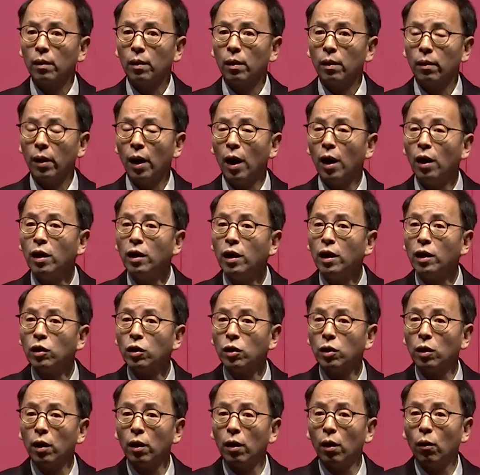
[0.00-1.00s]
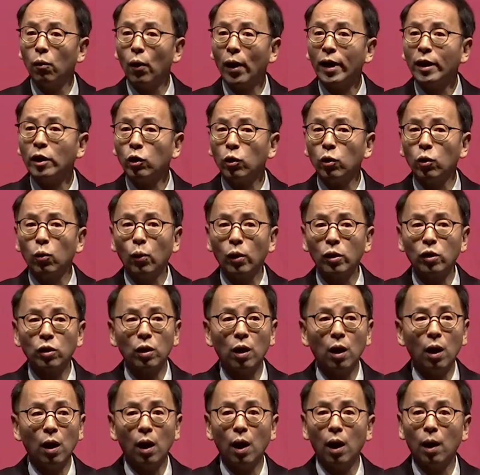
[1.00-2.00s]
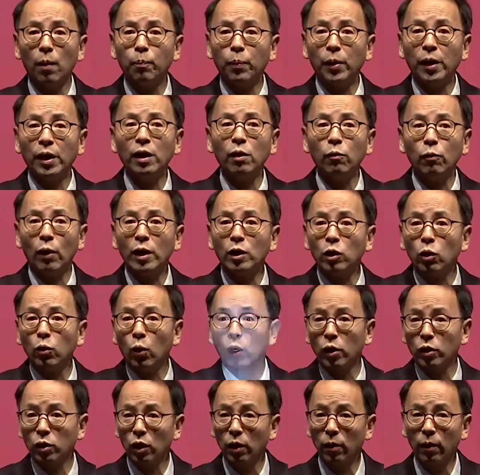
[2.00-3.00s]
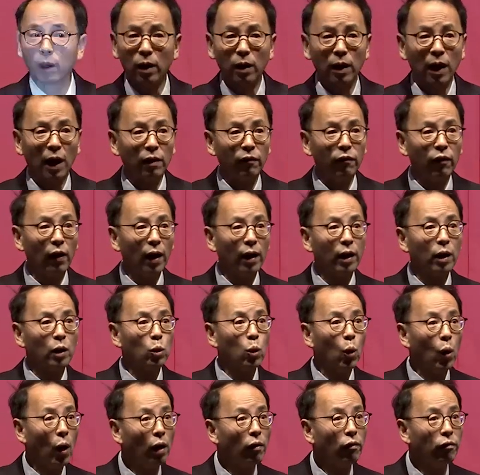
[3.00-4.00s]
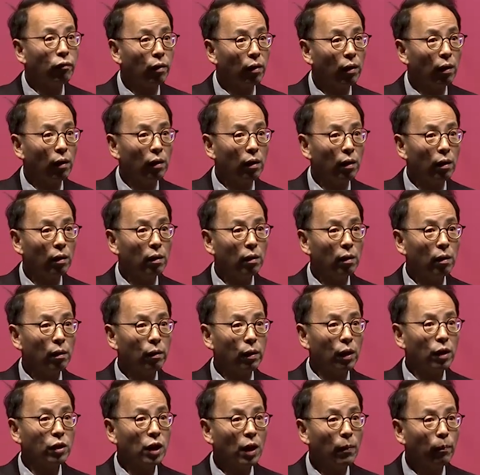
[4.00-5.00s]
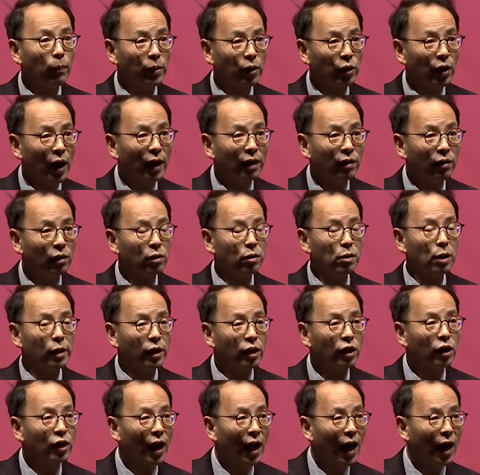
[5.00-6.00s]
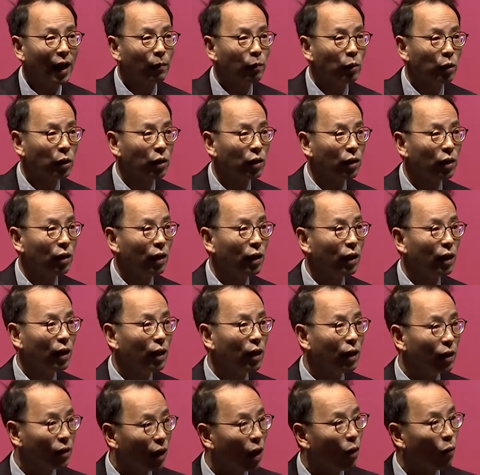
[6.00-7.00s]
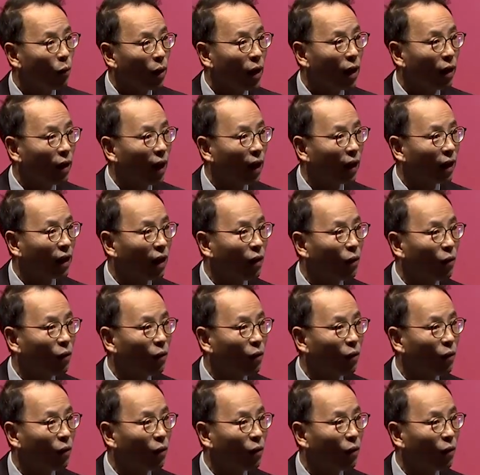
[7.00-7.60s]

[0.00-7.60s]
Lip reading: The earnings ratio was, PE ratio was kind of like a 13%, 13 times. Now we had like